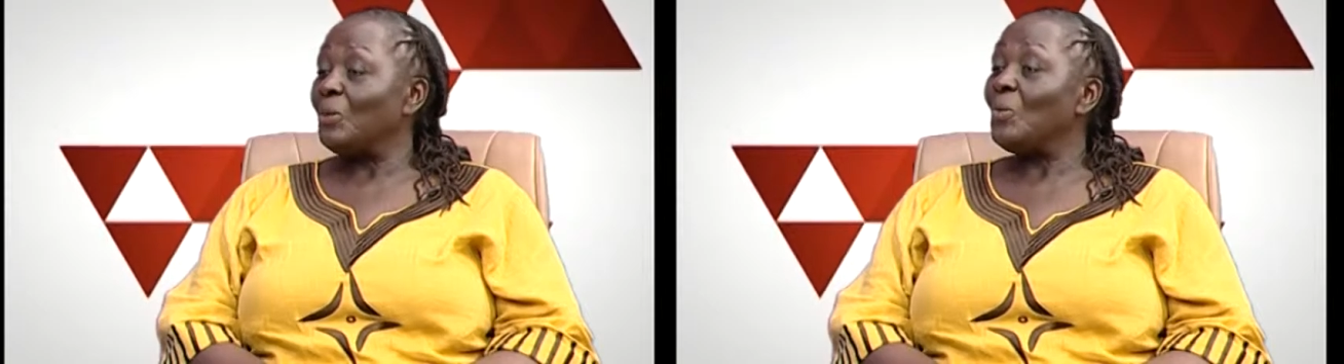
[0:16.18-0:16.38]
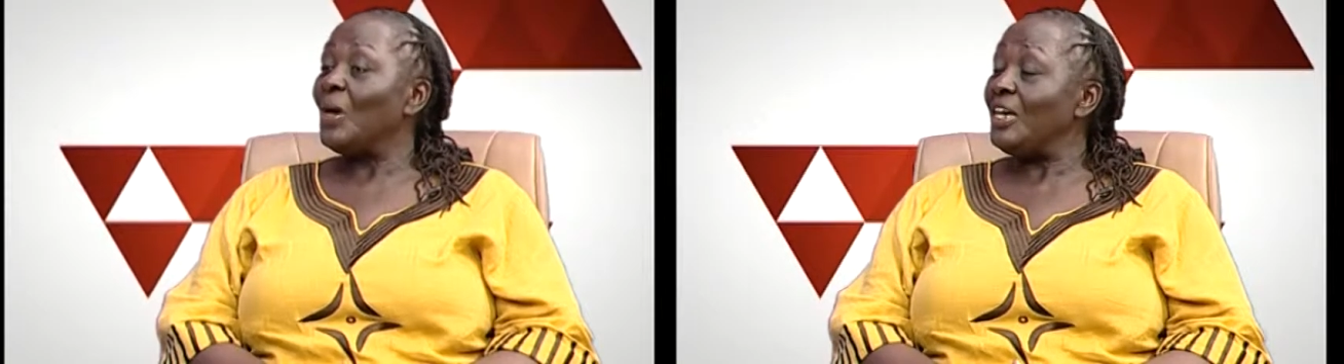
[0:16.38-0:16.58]

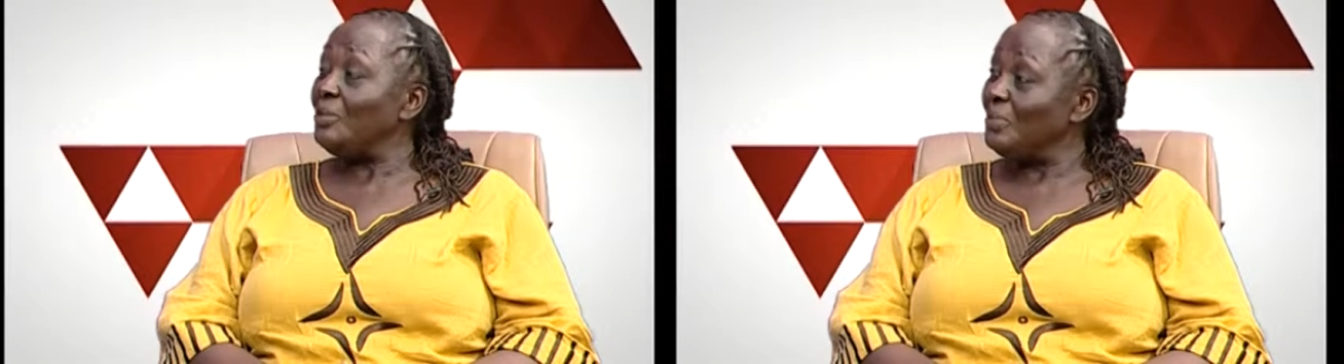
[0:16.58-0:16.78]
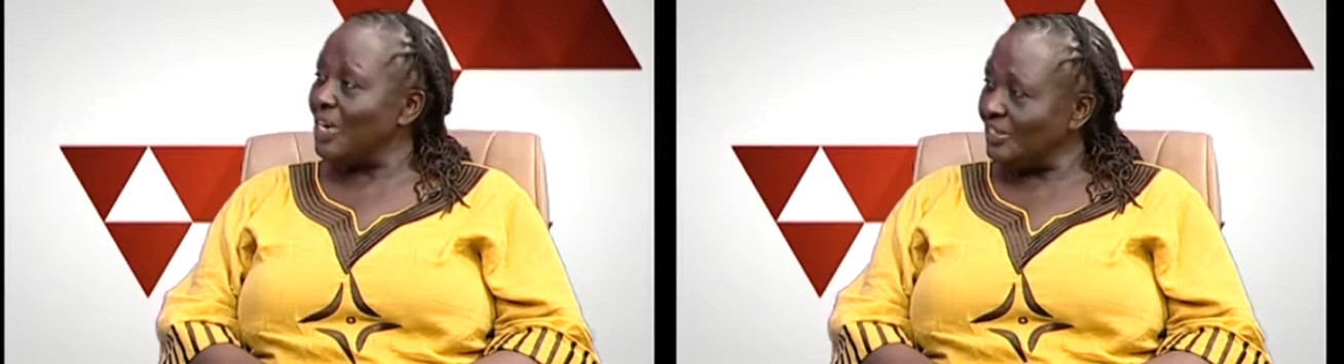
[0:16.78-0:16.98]
Why
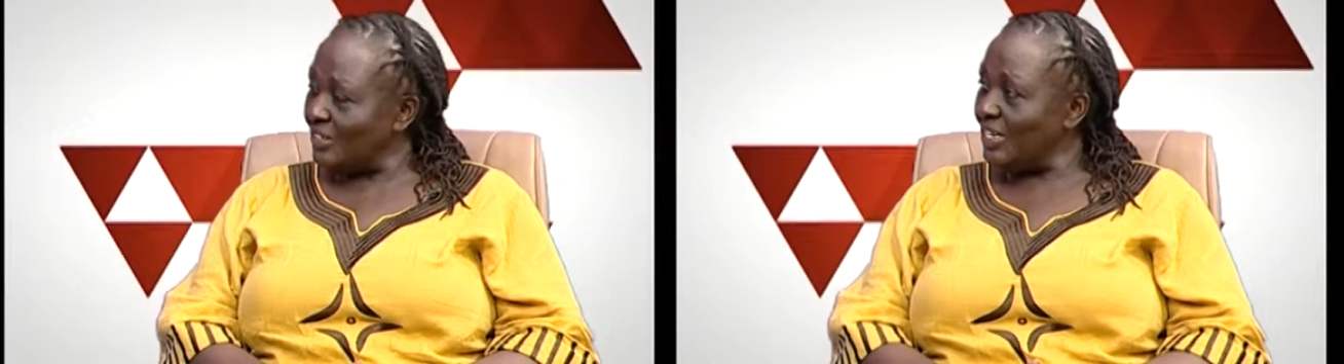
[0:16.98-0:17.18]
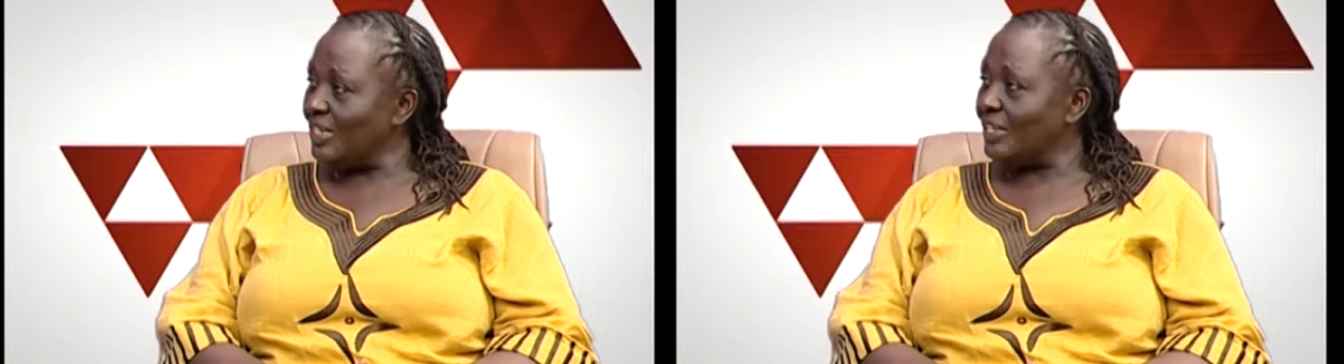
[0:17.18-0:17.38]
am I
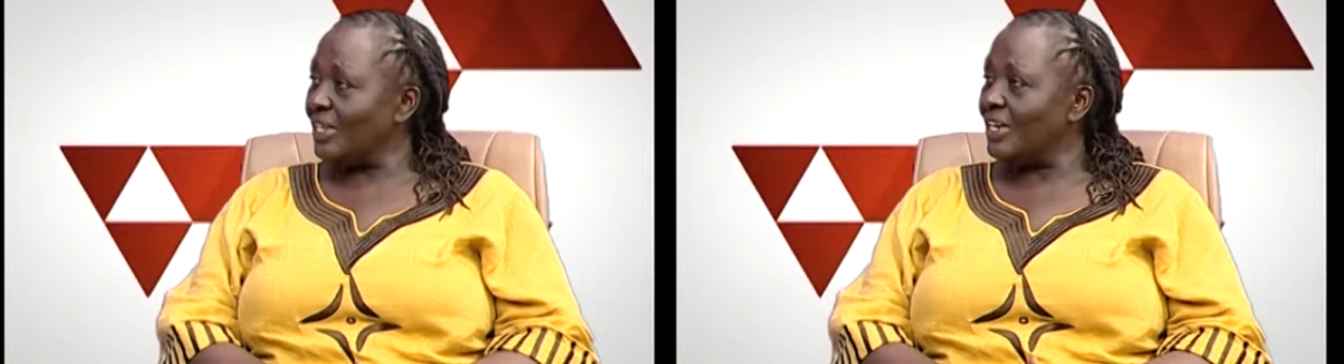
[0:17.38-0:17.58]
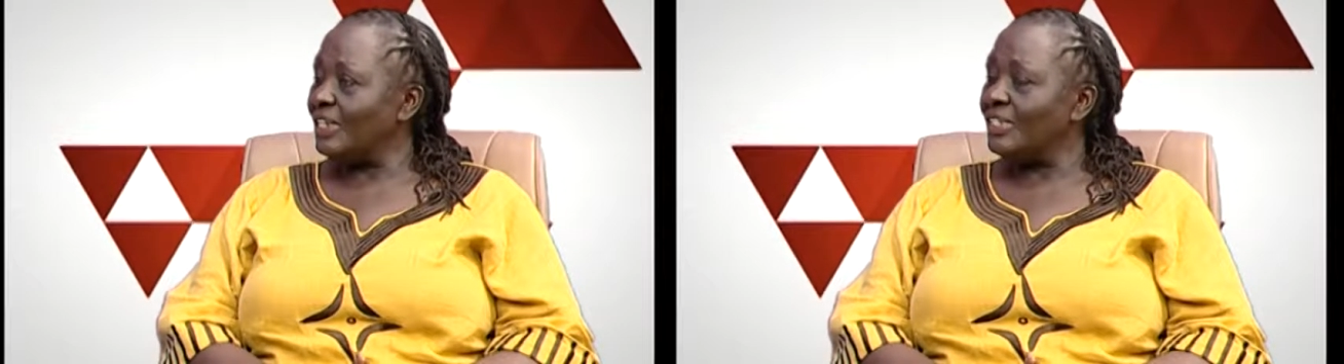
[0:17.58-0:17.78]
saying
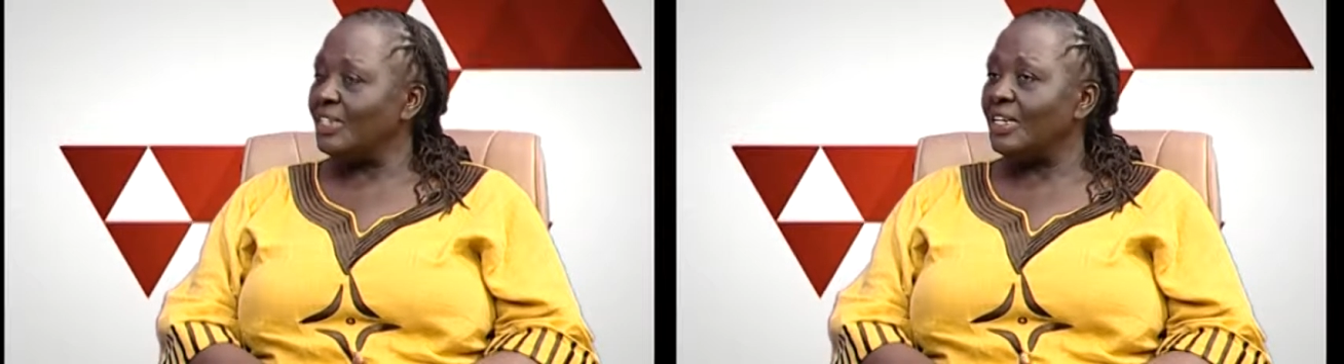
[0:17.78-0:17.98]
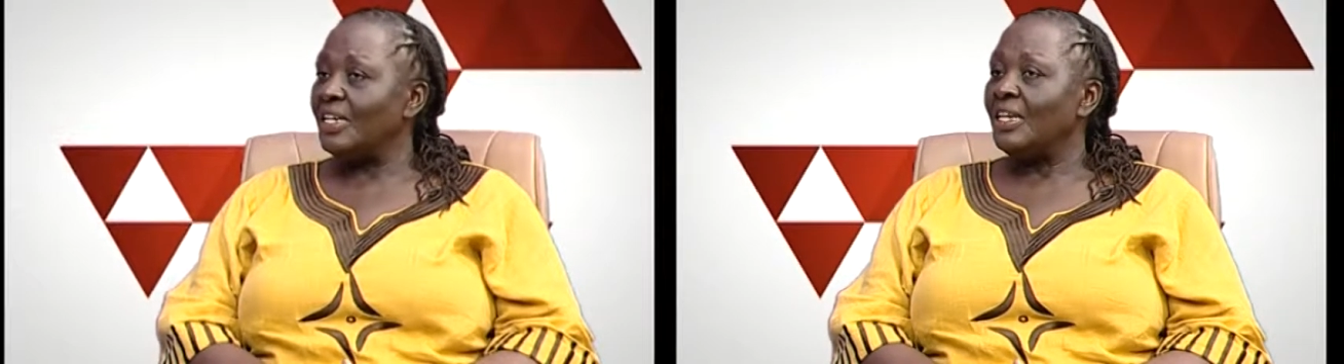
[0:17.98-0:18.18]
that?
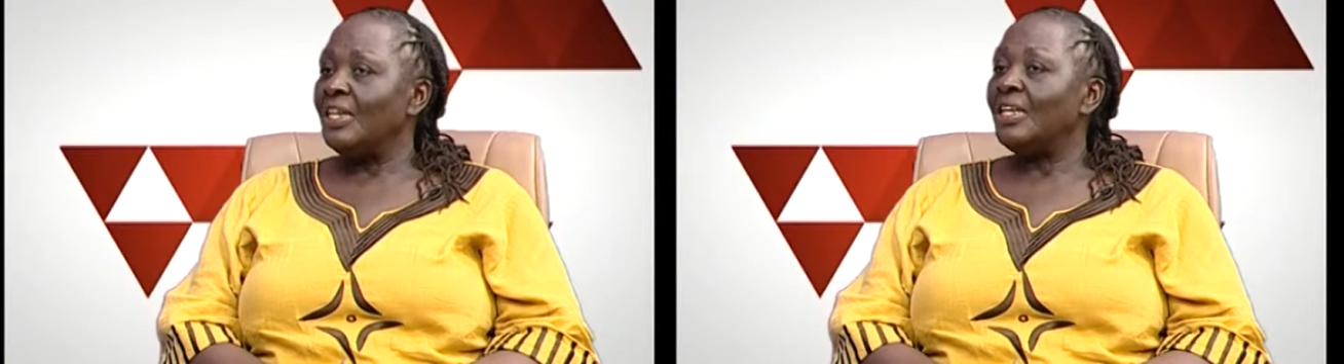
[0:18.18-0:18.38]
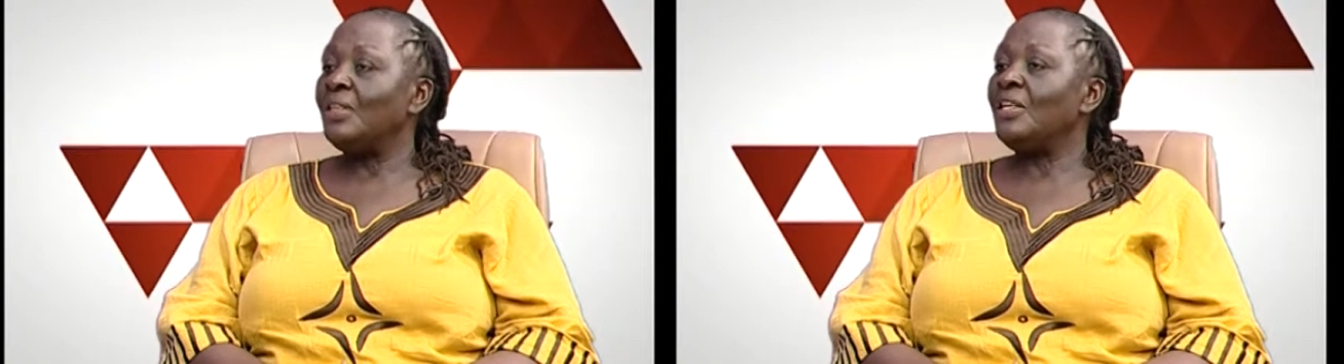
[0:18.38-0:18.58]

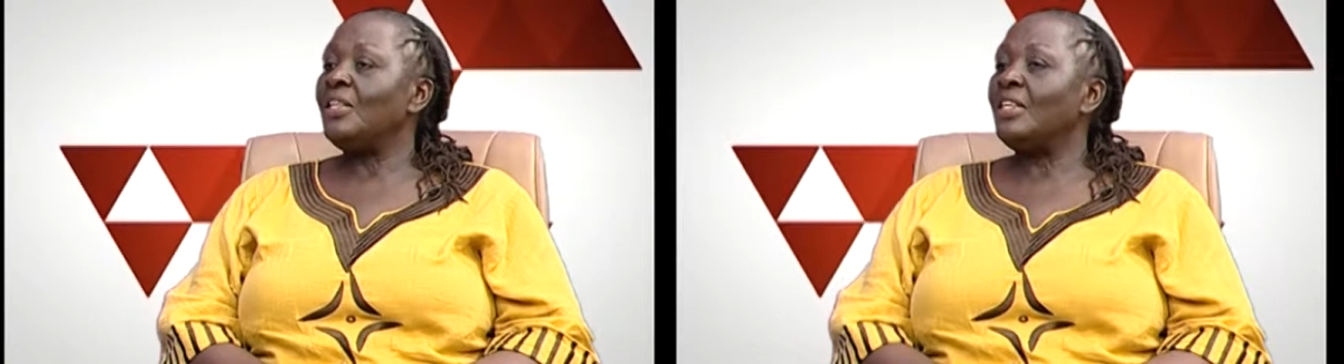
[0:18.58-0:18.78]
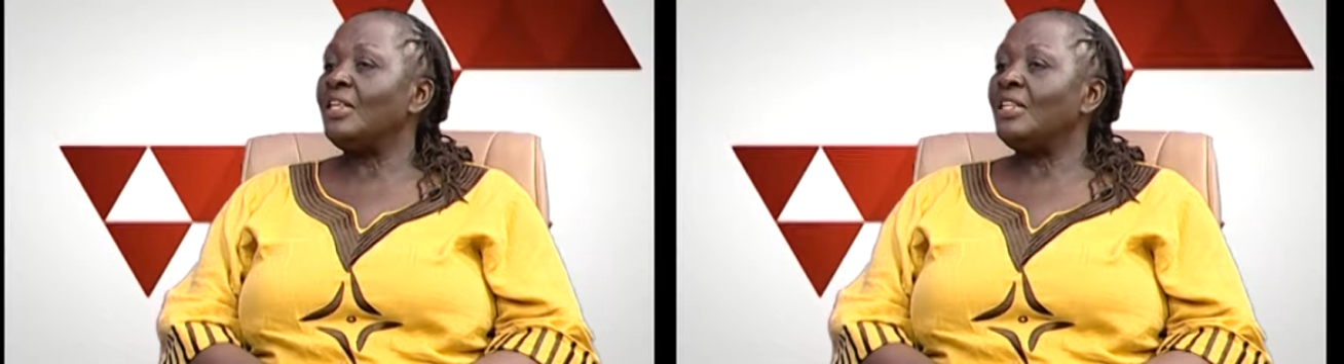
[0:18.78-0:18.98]

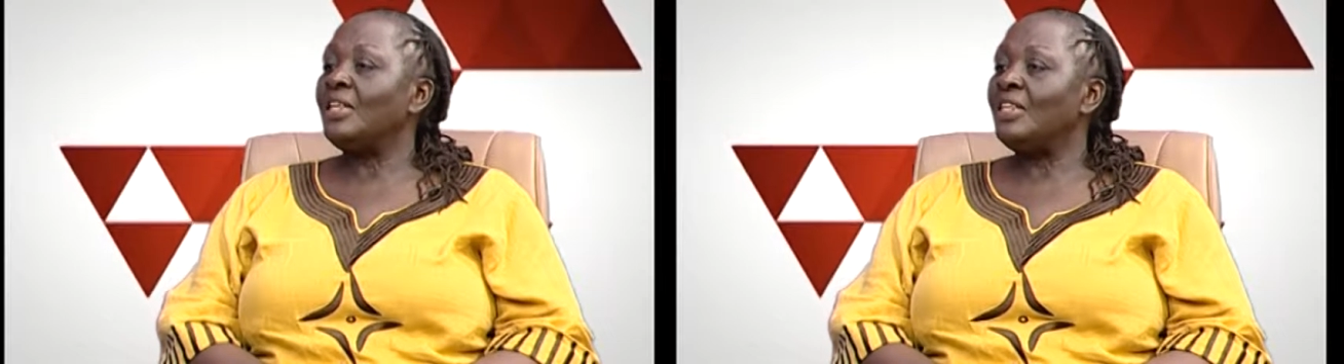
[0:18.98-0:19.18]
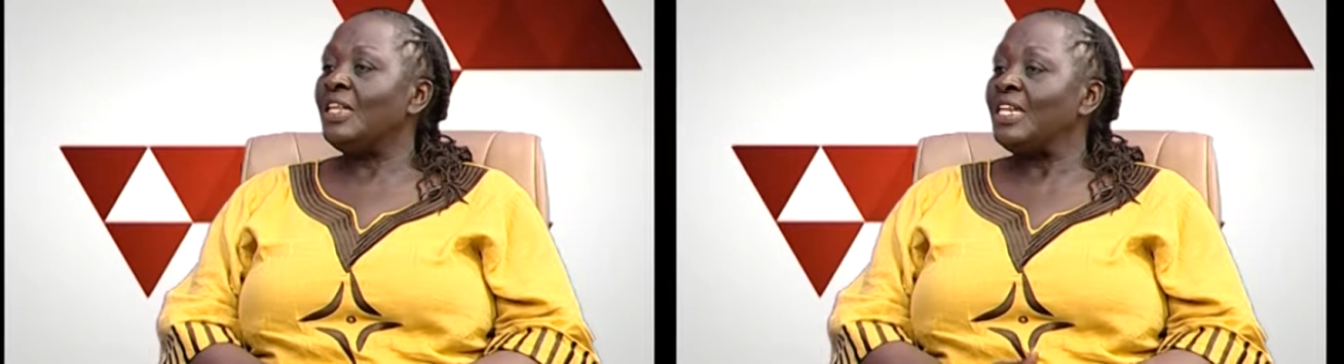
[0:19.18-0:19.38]

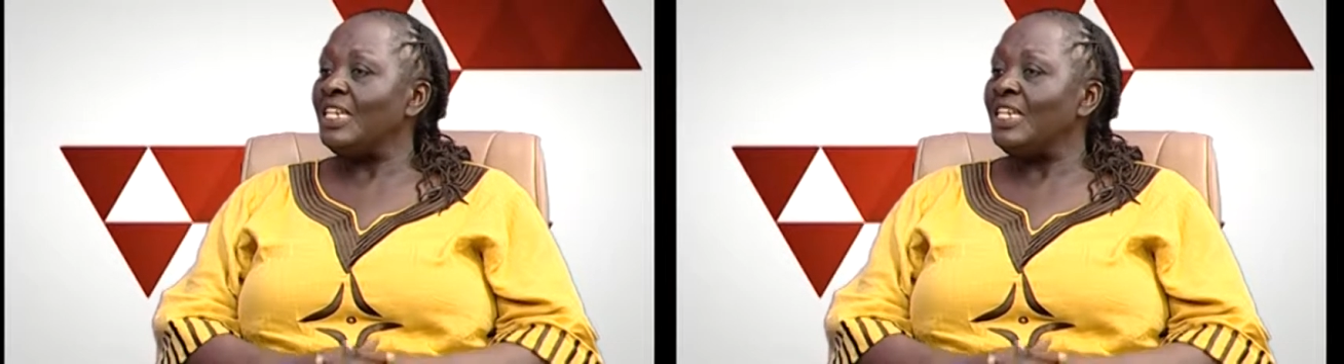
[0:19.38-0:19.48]
The